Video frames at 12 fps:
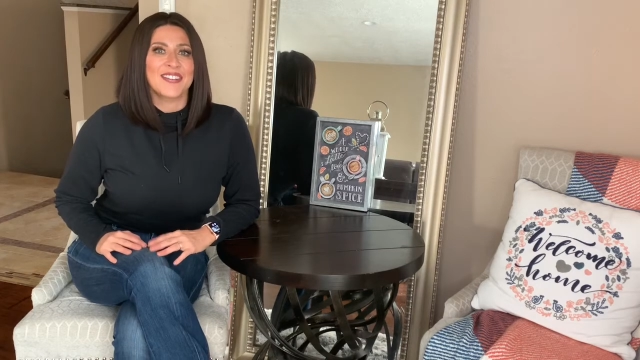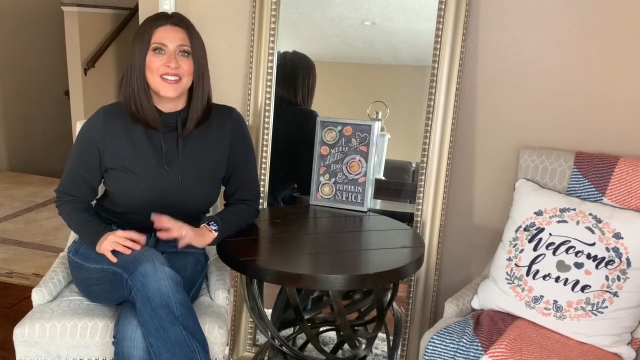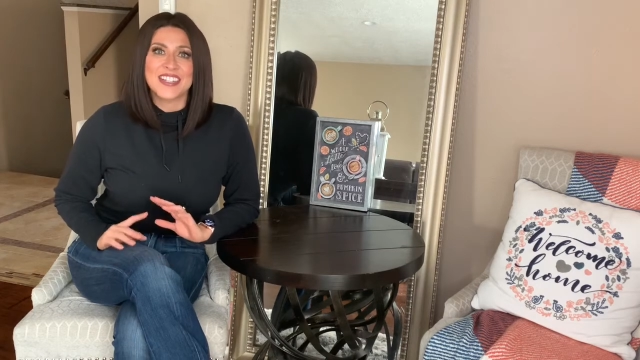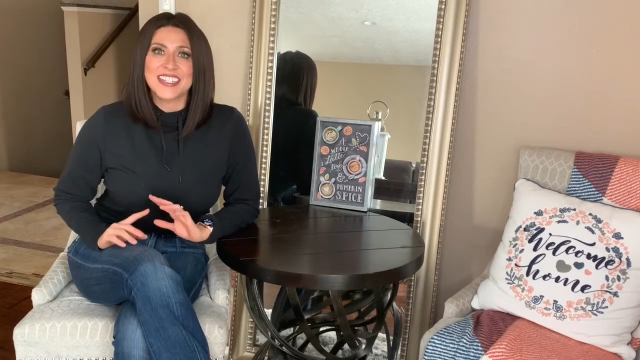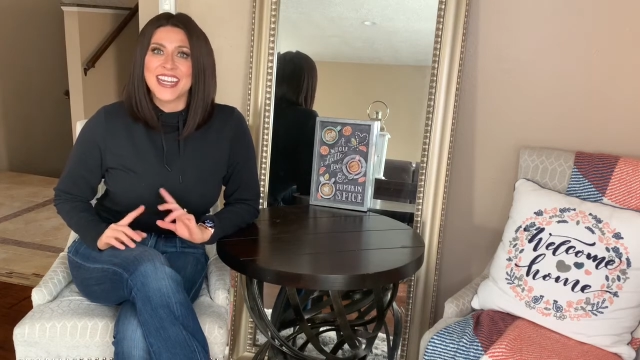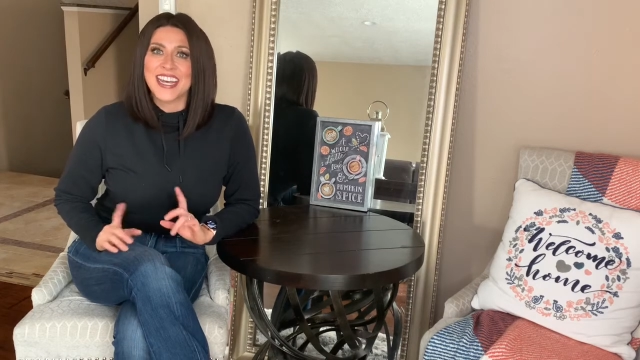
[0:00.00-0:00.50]

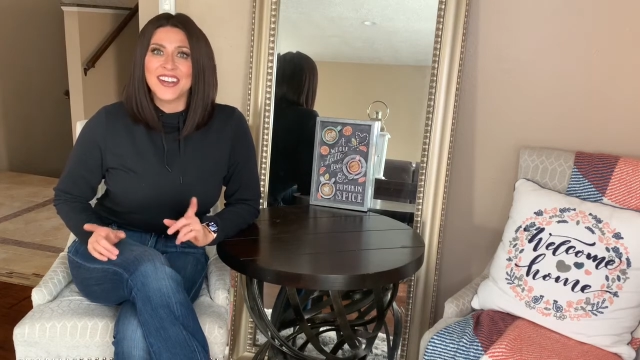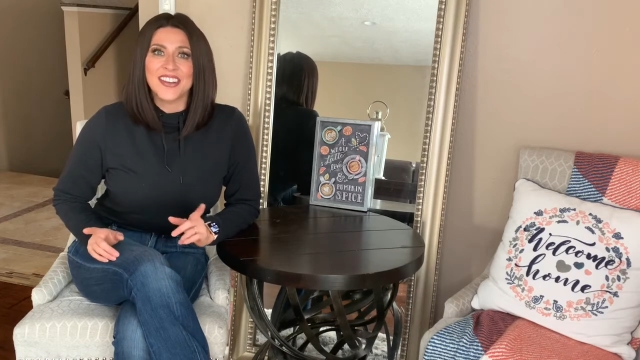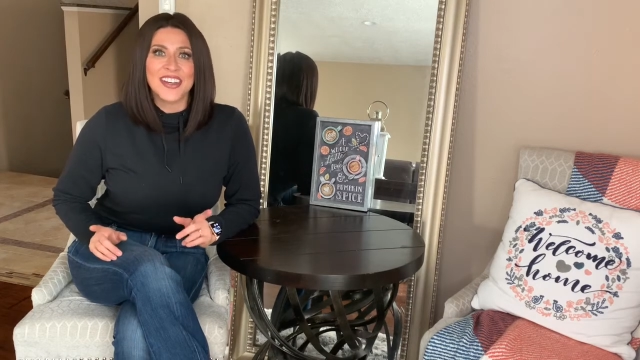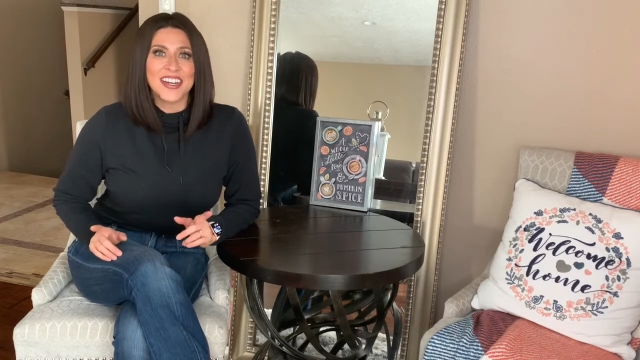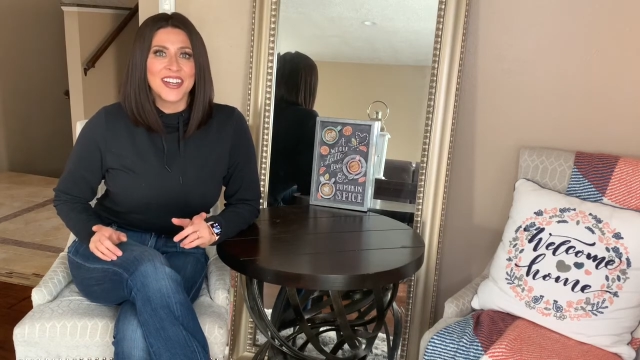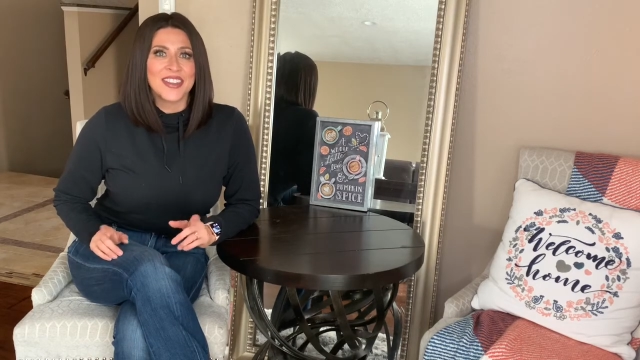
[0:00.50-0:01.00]
Just take a
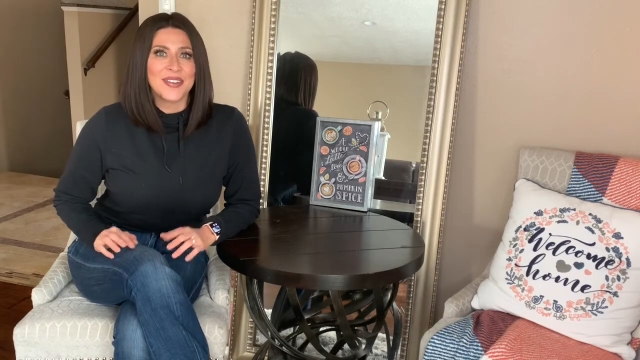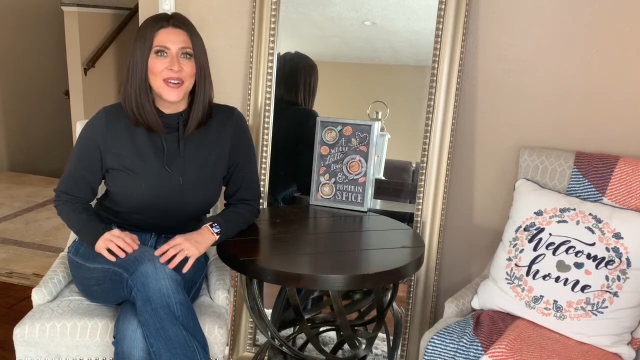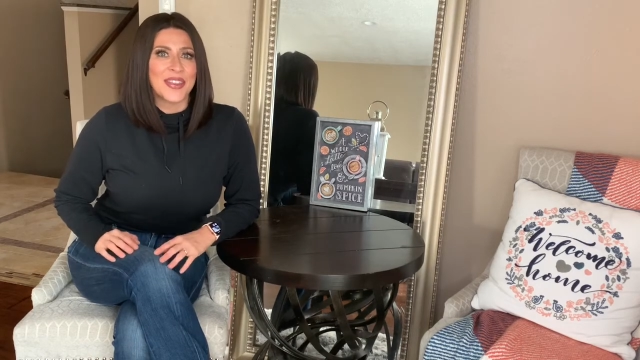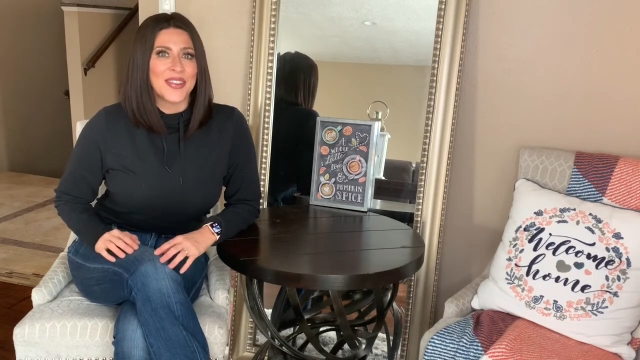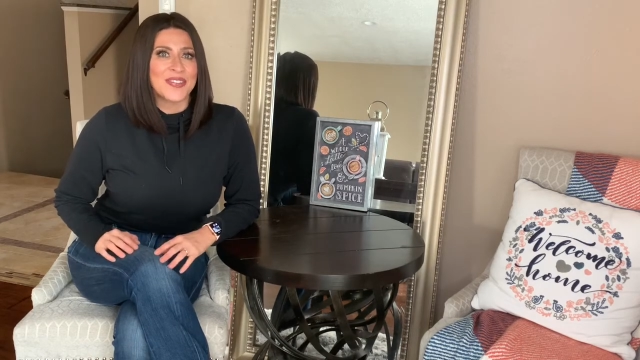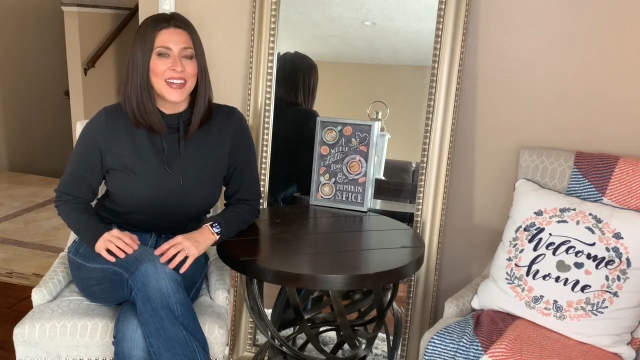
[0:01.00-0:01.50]
look
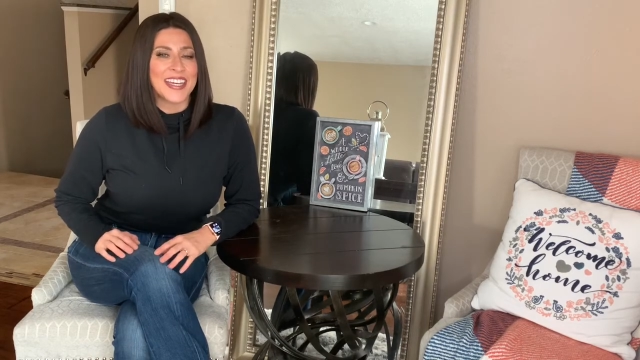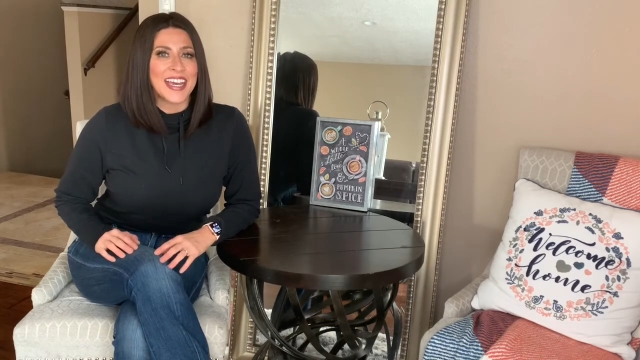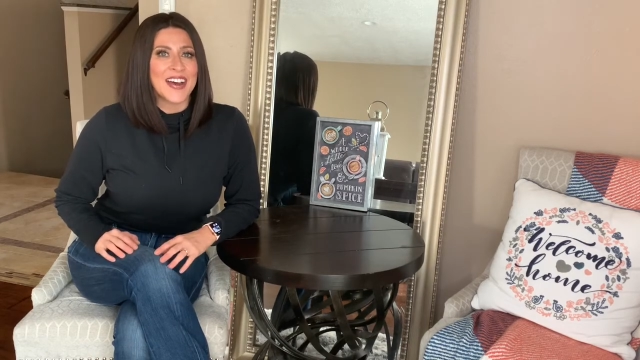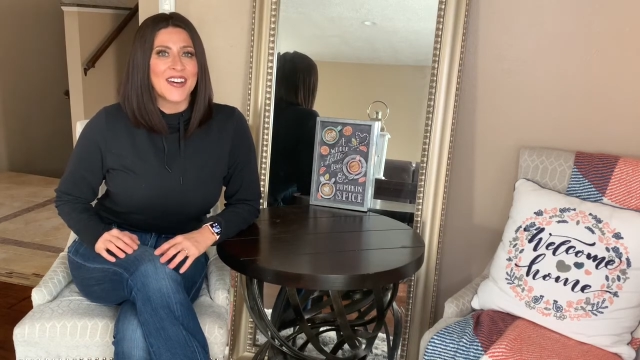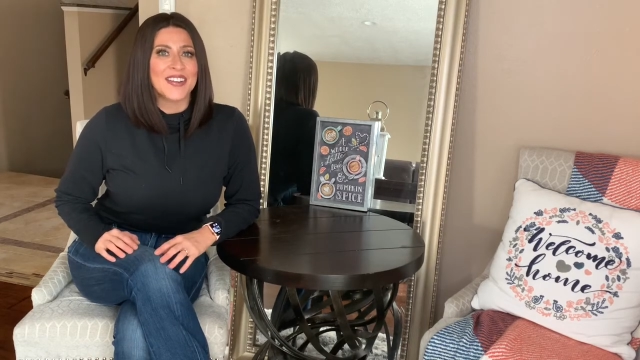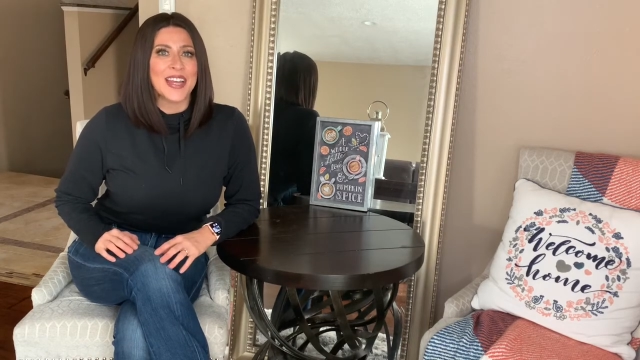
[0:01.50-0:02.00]
throughout the
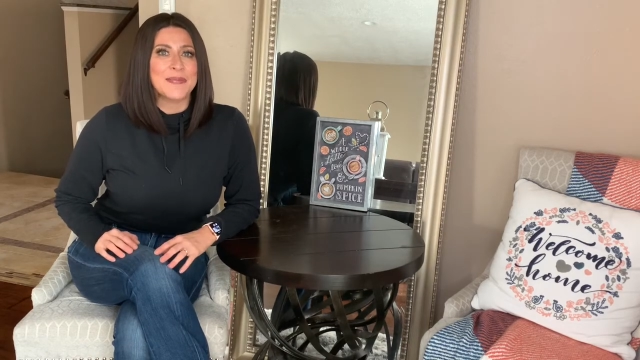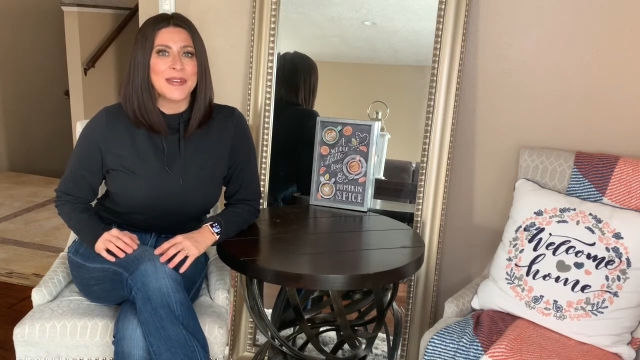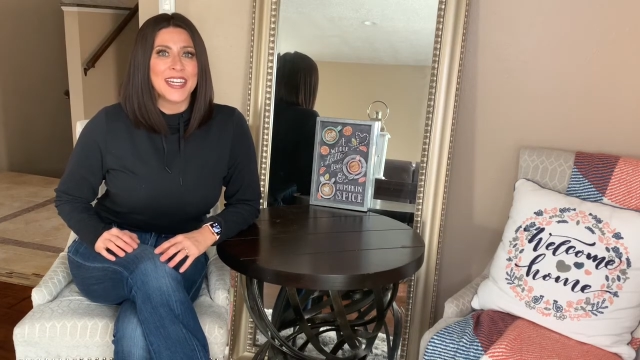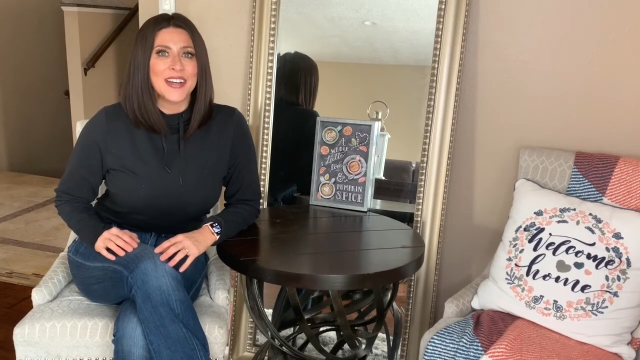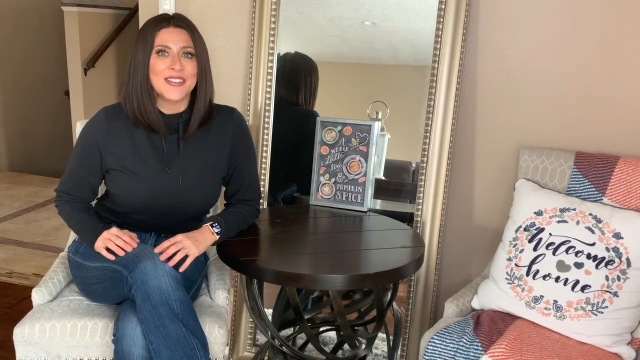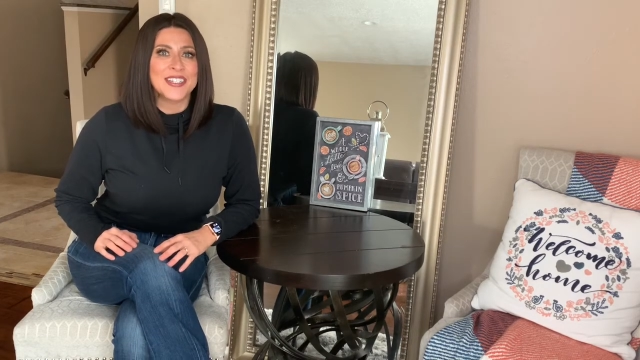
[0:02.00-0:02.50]
video. Let me
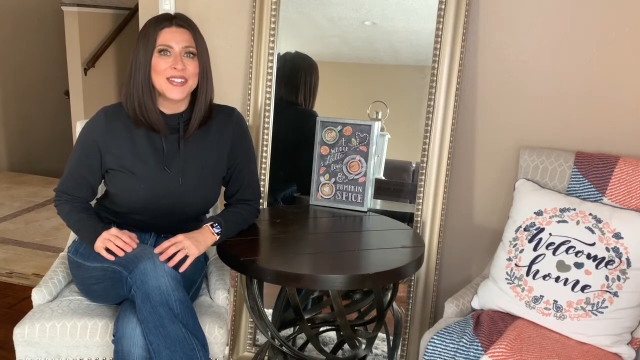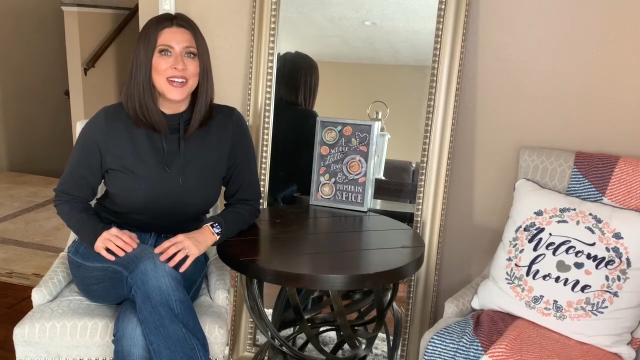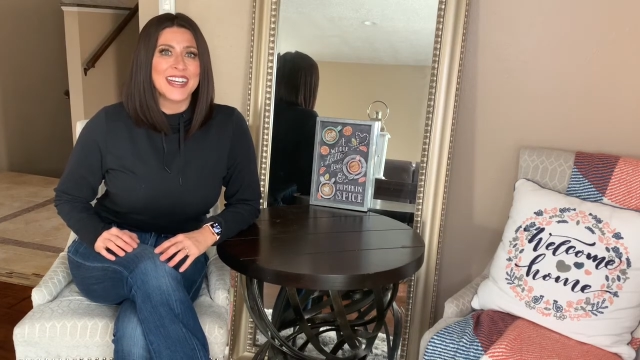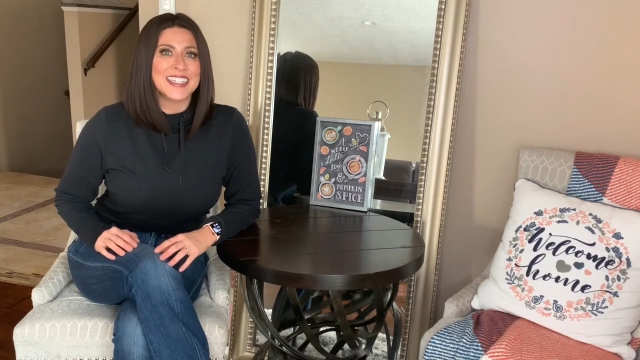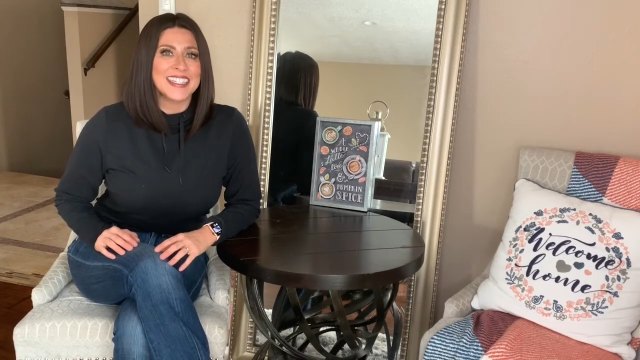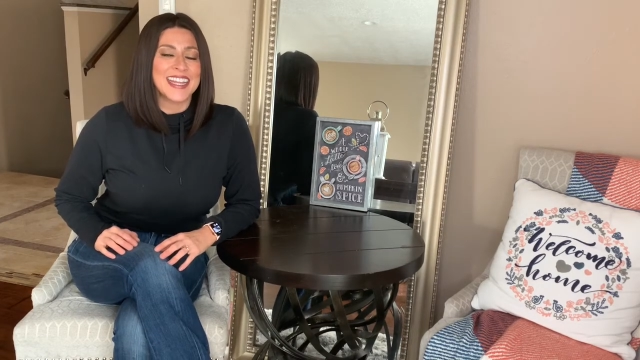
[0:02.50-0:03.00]
know what you
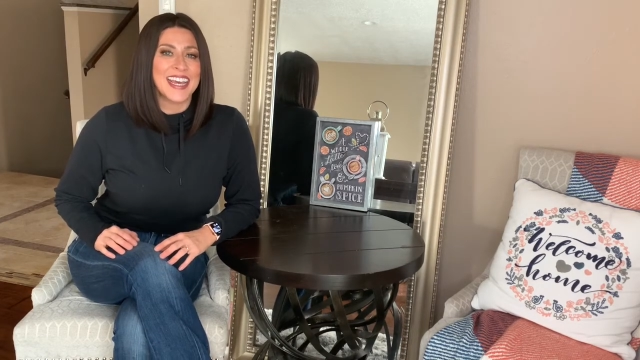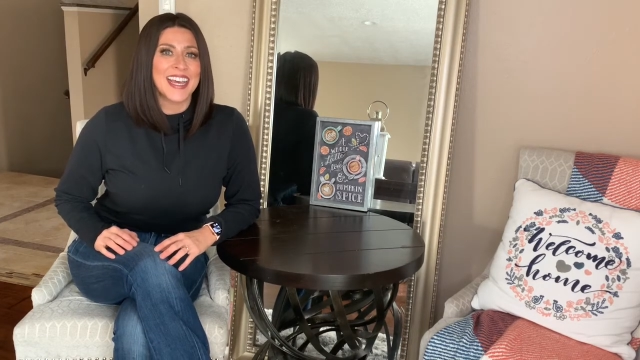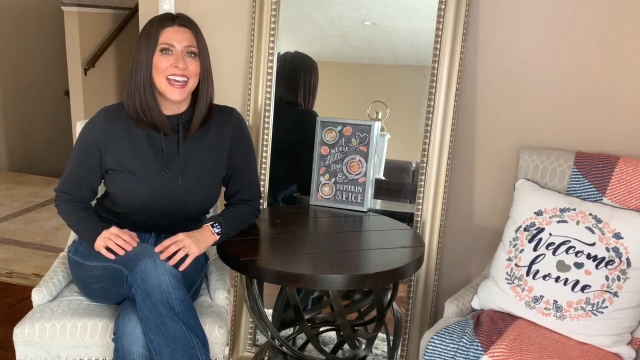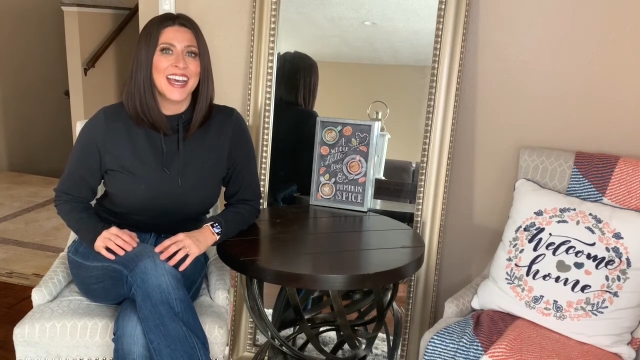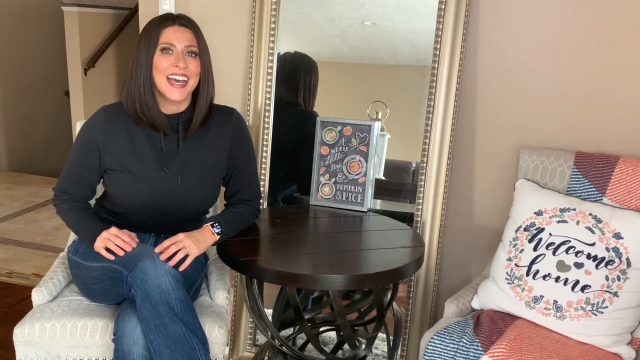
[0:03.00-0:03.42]
guys think.